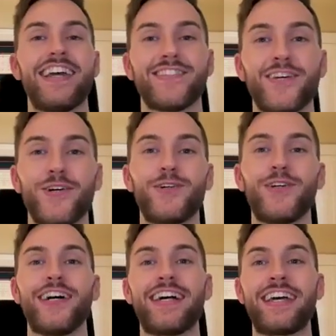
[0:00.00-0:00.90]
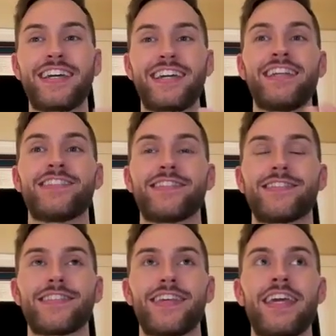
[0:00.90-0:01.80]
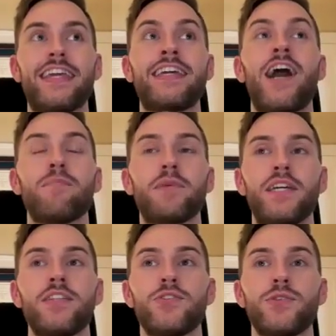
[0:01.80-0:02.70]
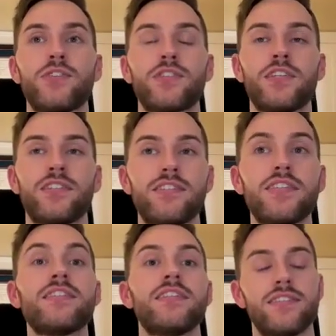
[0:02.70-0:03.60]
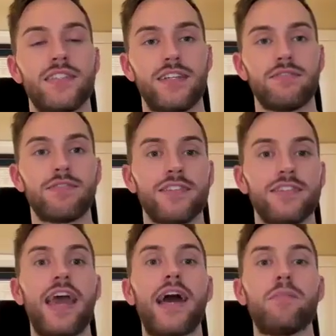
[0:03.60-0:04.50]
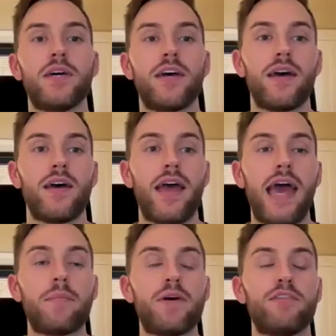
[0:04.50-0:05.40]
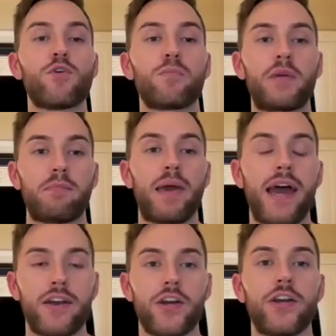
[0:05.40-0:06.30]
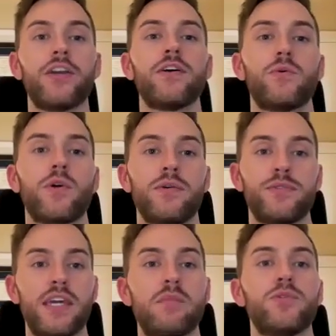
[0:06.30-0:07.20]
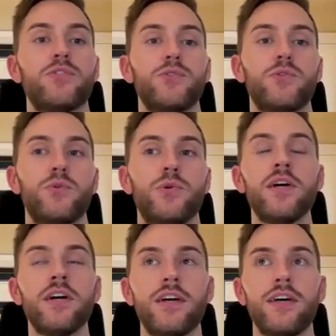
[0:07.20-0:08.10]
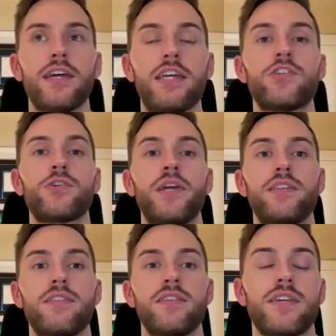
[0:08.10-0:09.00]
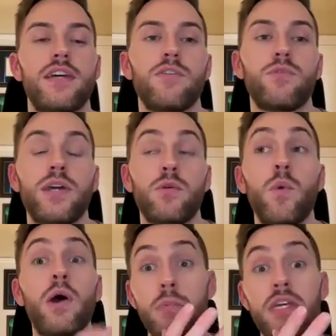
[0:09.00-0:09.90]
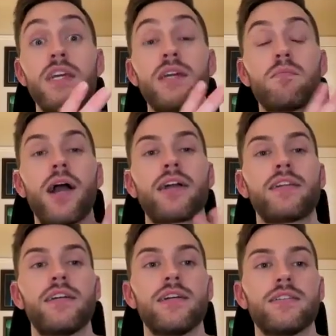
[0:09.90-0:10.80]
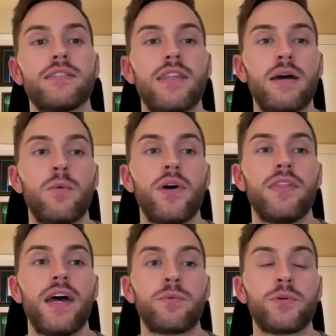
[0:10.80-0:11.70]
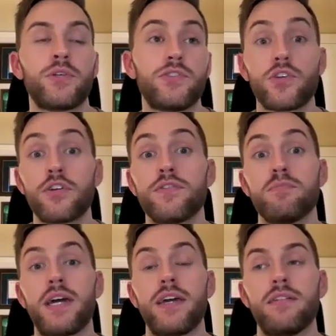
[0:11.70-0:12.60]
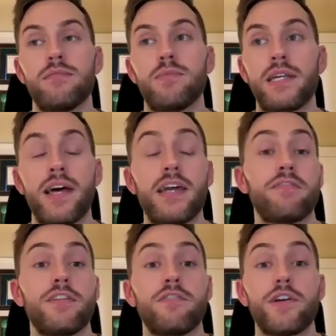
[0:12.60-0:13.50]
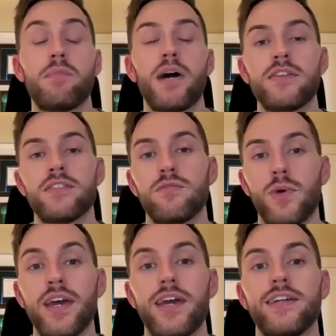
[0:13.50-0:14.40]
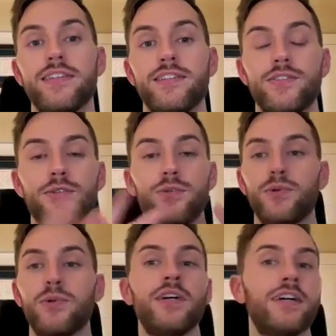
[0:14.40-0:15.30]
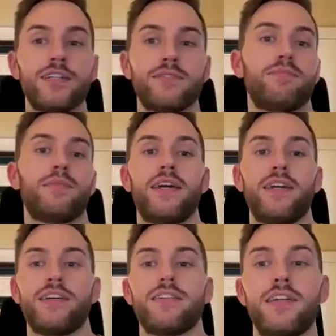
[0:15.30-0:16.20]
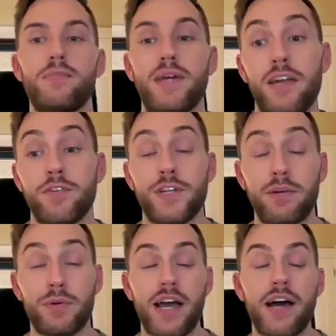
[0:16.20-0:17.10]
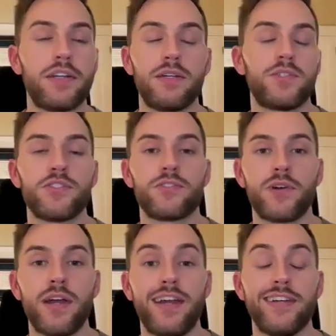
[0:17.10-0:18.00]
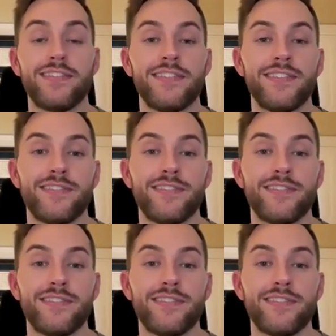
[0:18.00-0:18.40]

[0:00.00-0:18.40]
and so like it got me into this consistency, this habit forming pattern where I was able to integrate this kind of like well-being practice, that one that really serves my life in a very positive way, into my kind of my everyday reality, which is great.